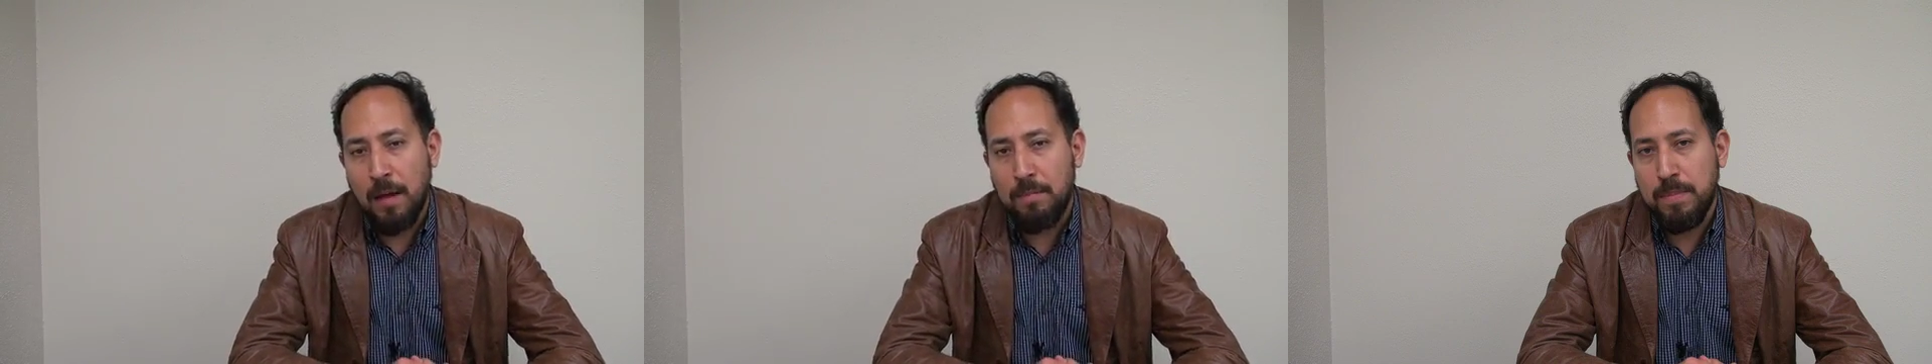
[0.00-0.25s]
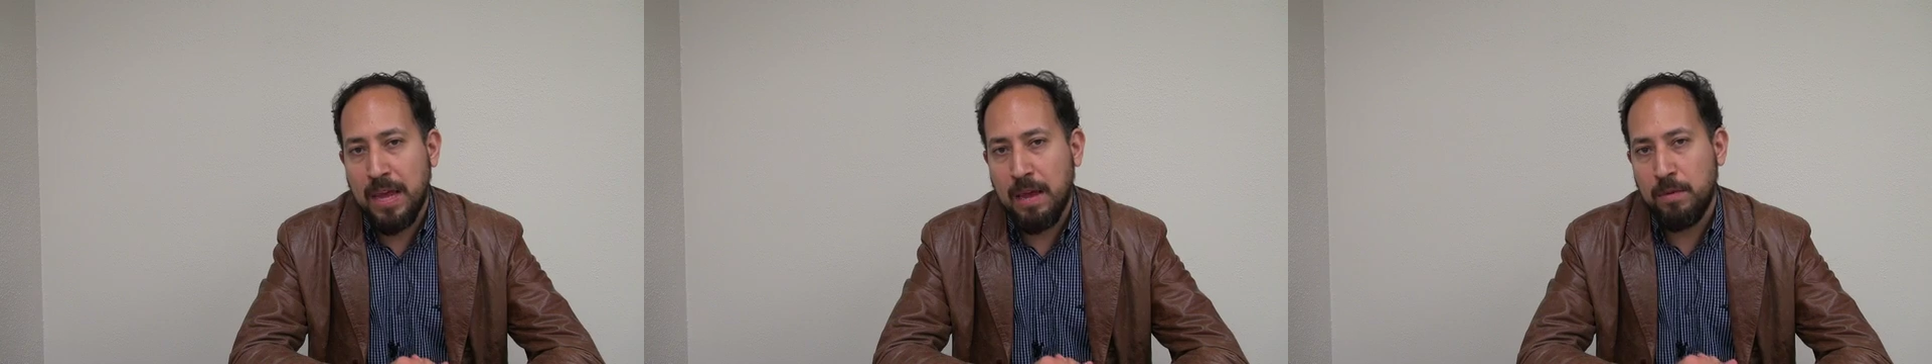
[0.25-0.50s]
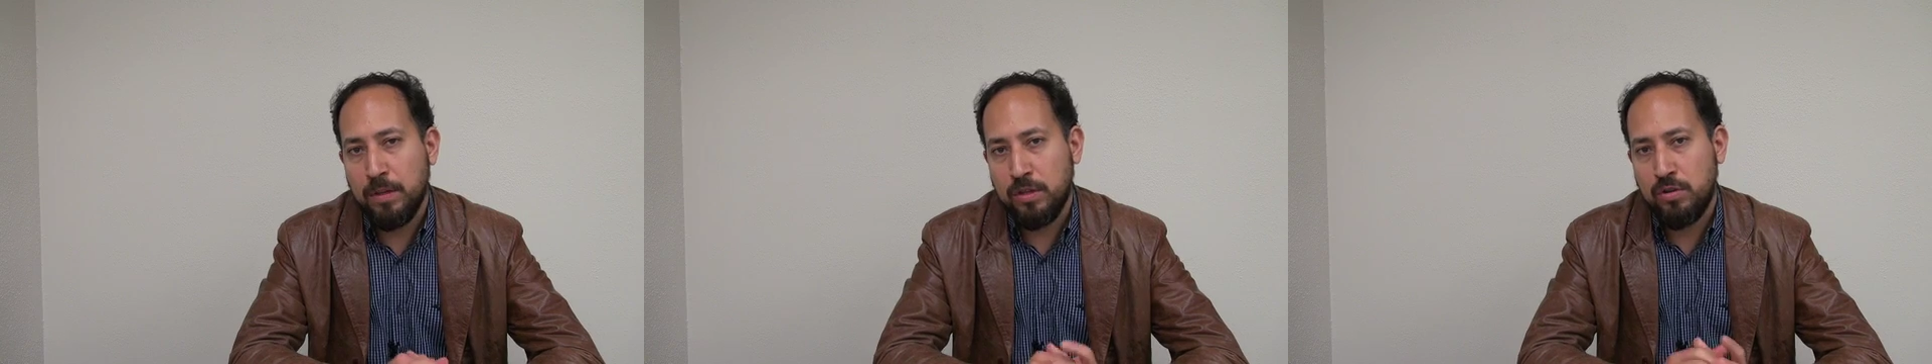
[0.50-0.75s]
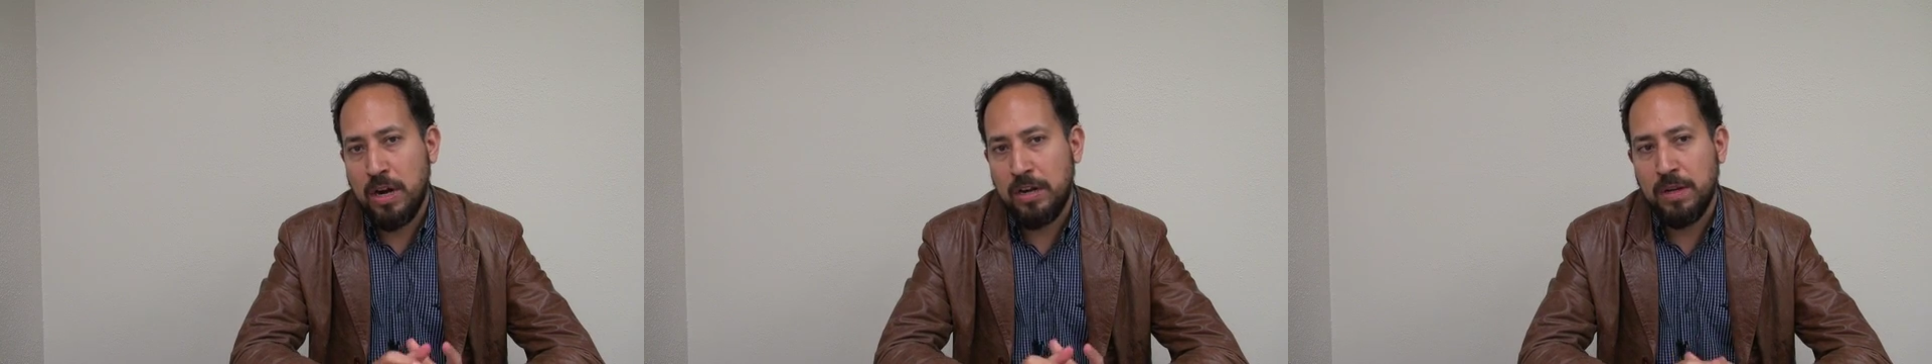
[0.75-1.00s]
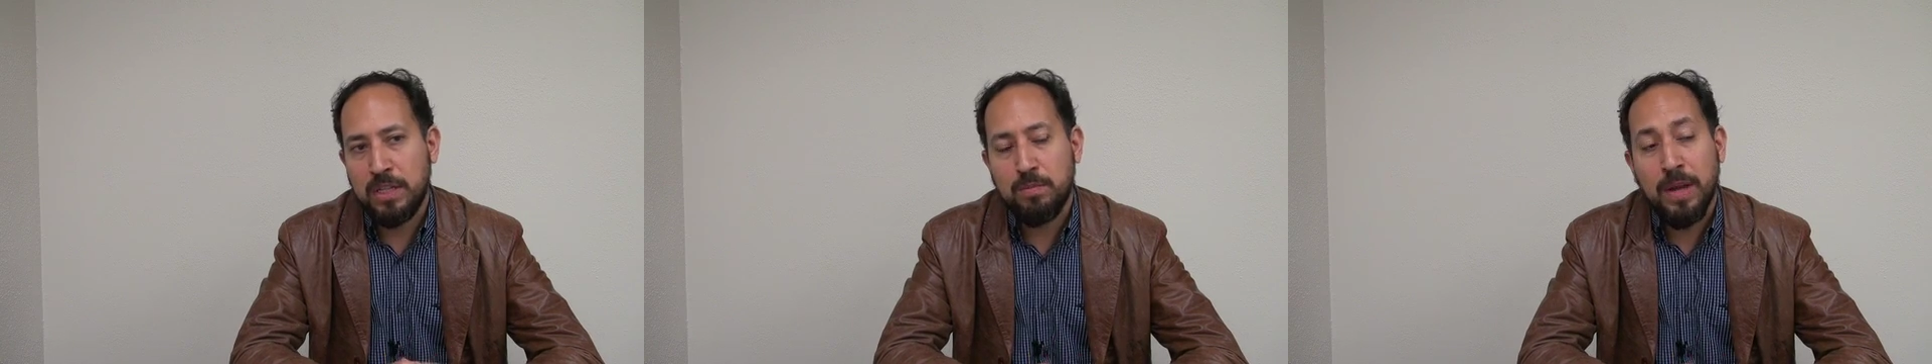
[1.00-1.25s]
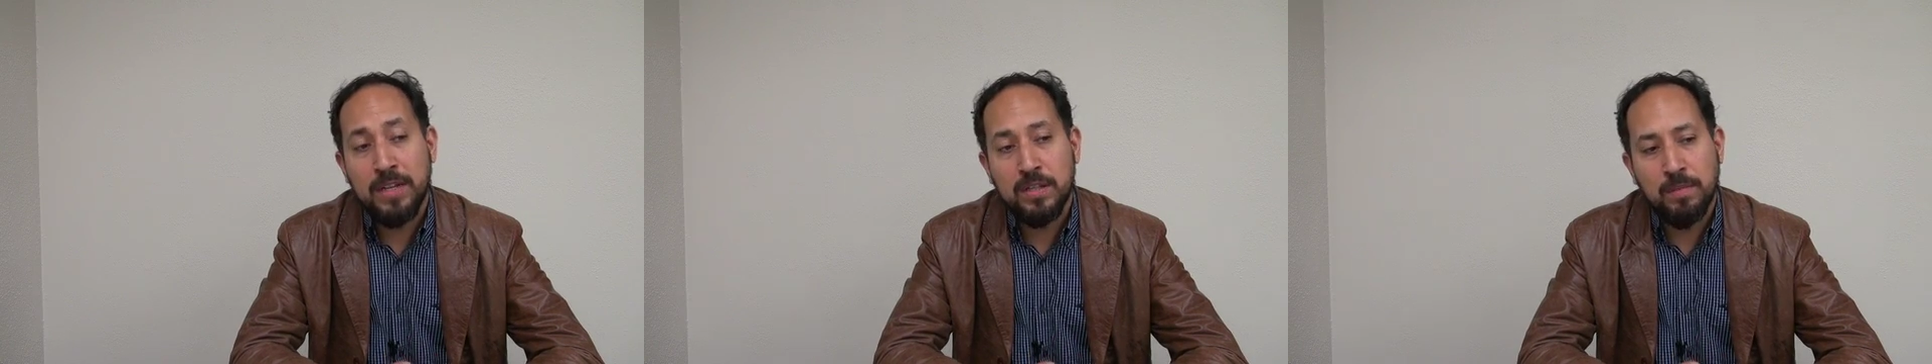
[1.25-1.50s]
be able to try to
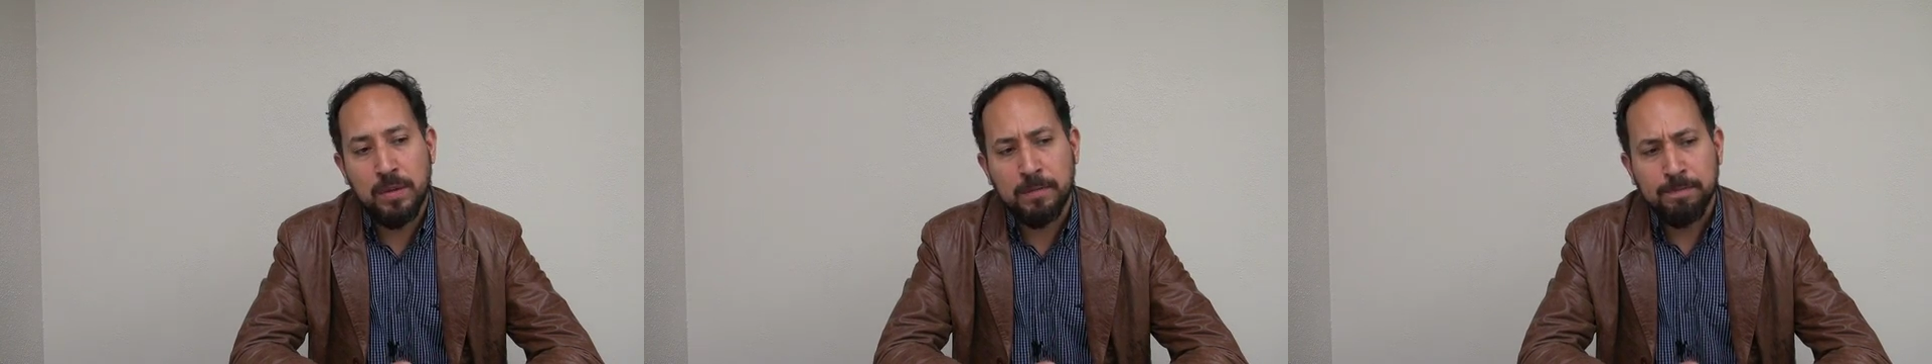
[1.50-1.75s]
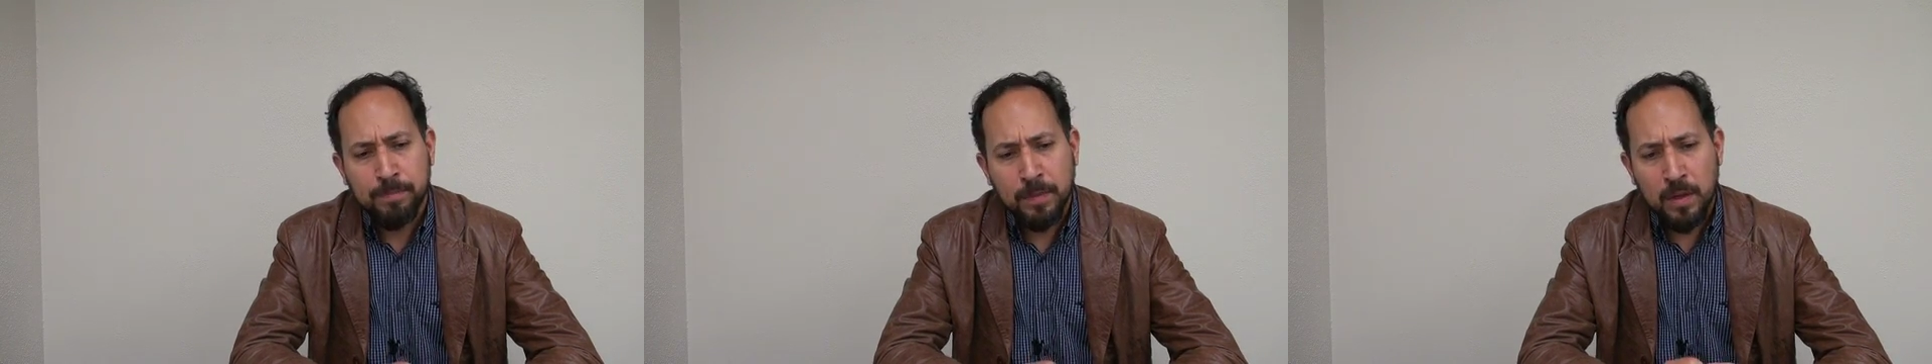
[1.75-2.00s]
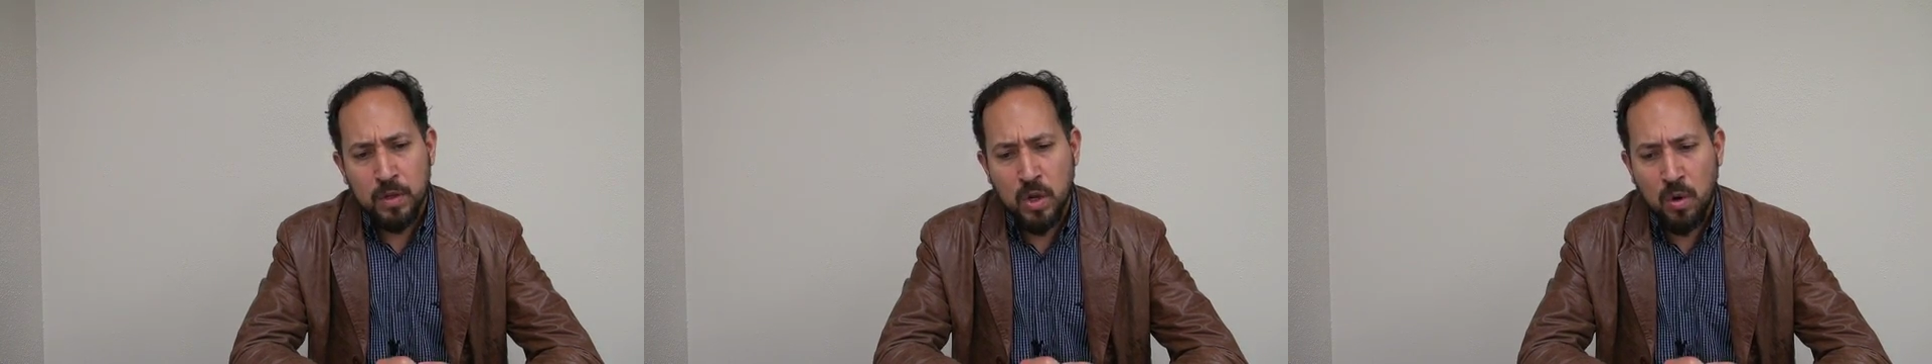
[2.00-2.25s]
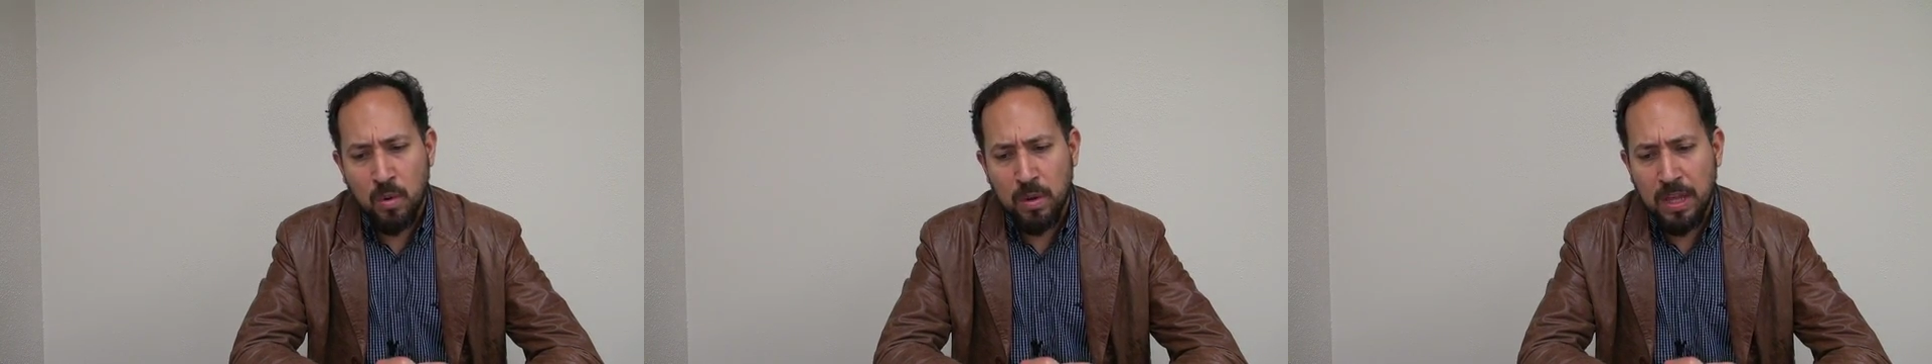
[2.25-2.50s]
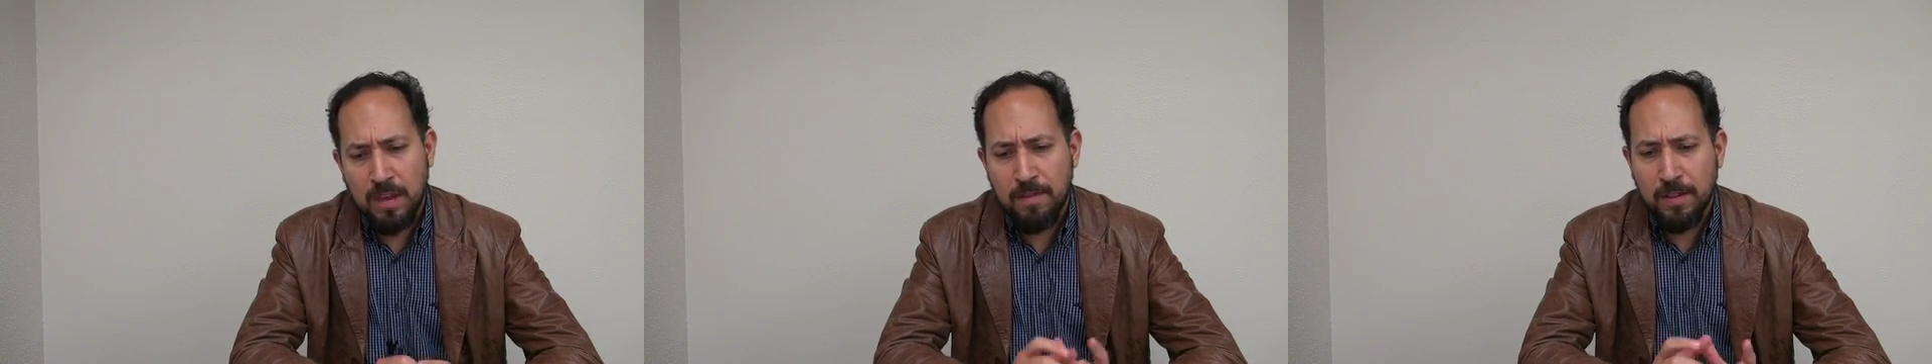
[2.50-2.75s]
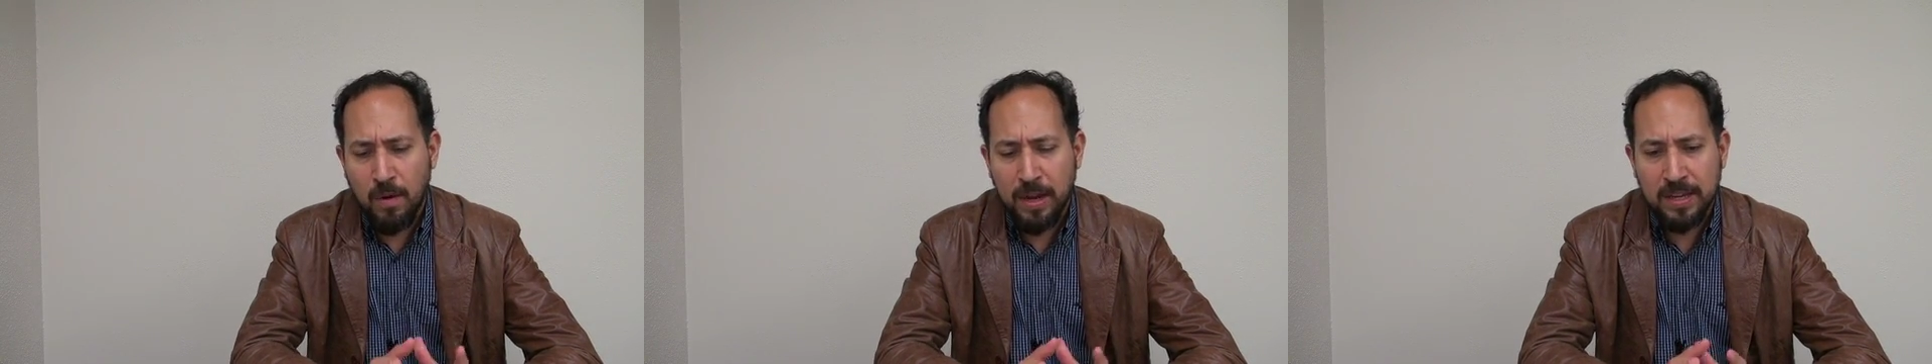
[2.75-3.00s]
explain something. So even
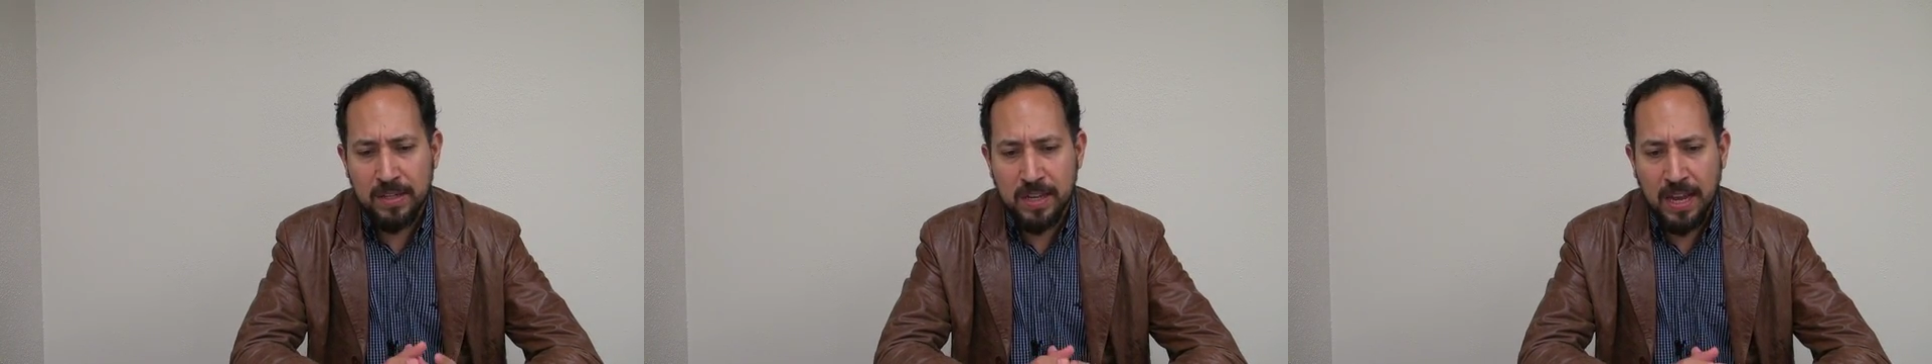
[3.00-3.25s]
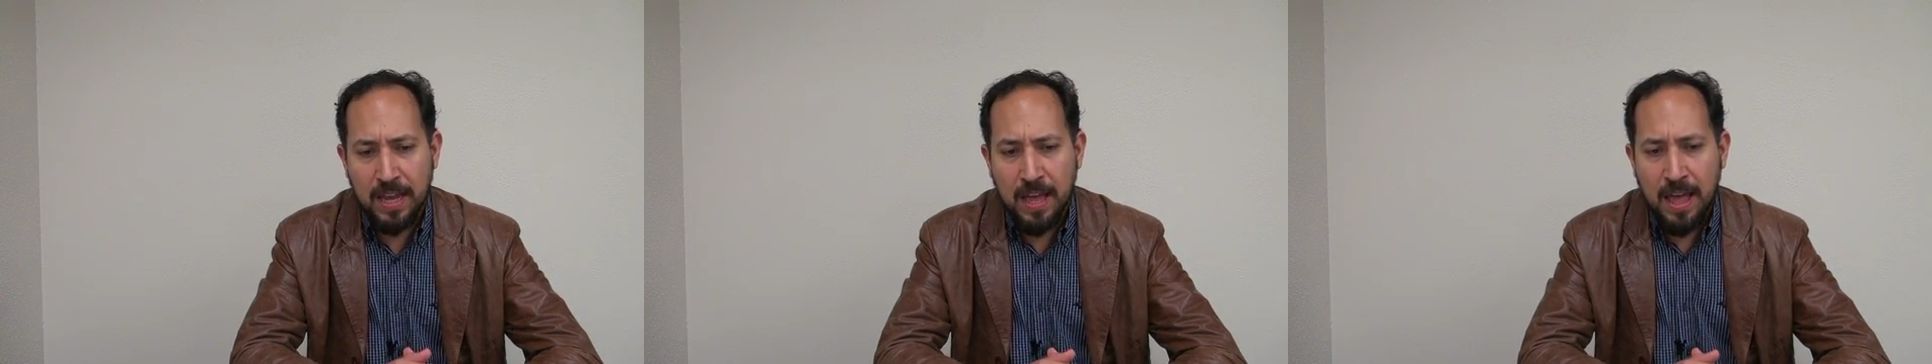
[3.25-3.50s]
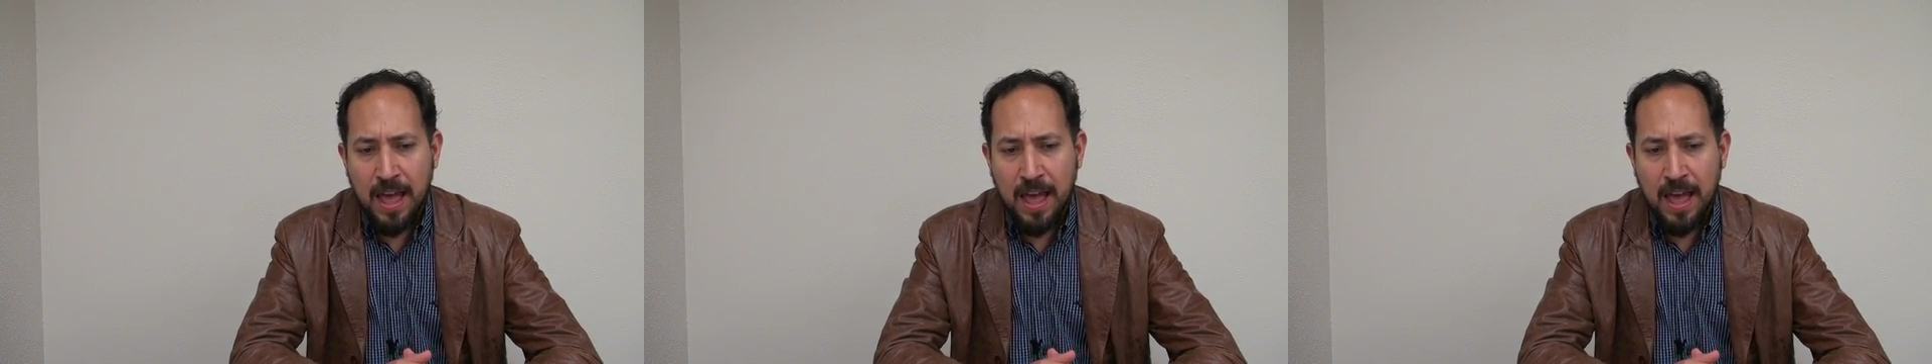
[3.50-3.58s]
though I can say,